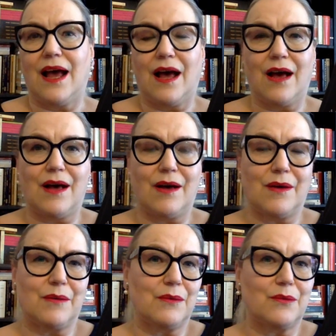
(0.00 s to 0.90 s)

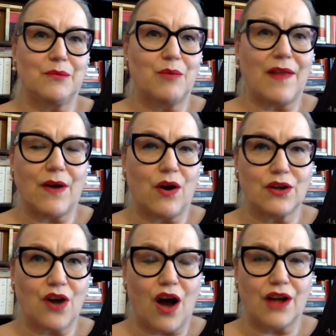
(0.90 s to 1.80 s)
uh, whether or
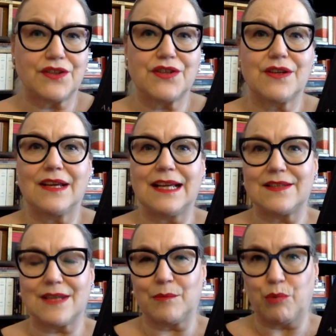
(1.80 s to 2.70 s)
not
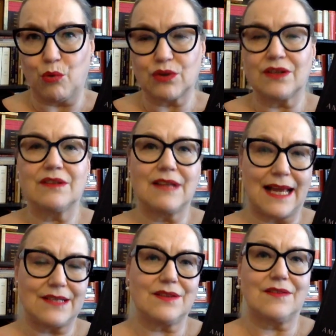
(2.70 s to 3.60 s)
it's important
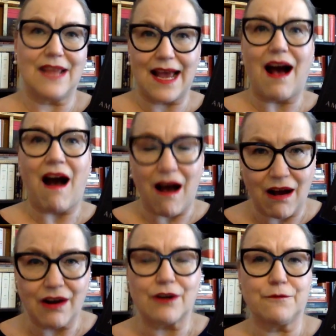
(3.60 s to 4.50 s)
that there
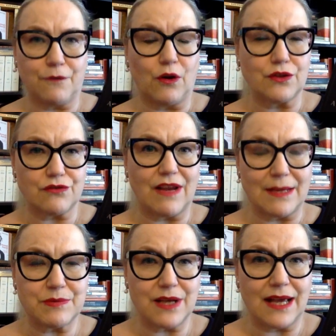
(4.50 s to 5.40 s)
are false
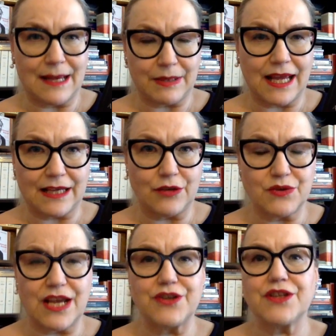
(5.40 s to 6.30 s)
rape
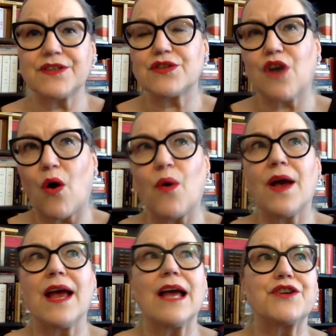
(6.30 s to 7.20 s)
accusations. So
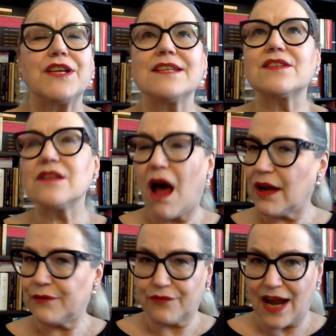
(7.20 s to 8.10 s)
she is not
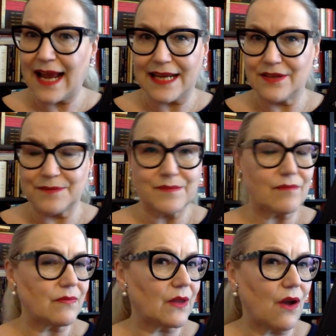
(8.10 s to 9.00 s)
afraid
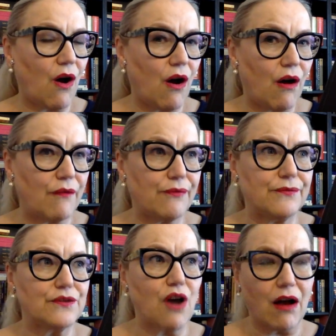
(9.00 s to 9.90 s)
of
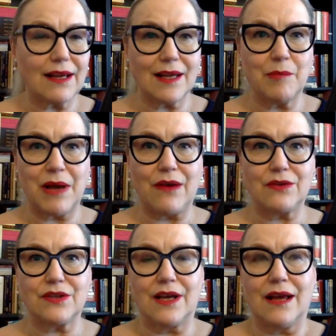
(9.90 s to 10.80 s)
talking
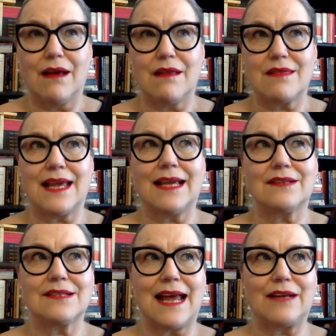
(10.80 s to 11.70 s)
about
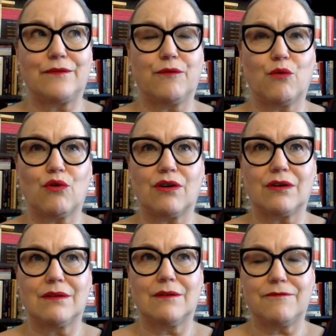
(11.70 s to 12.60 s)
things that
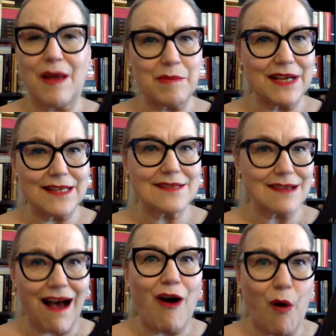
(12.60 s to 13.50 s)
for feminists
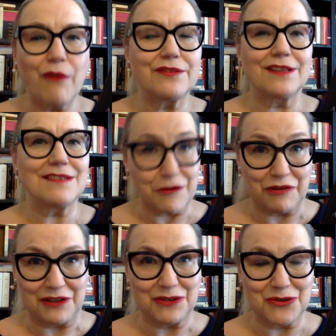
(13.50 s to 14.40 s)
are often
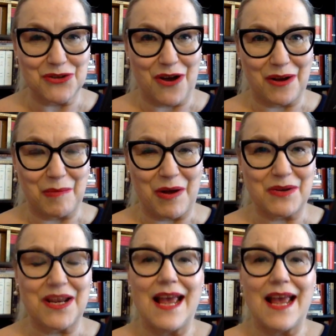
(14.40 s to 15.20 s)
difficult to talk about.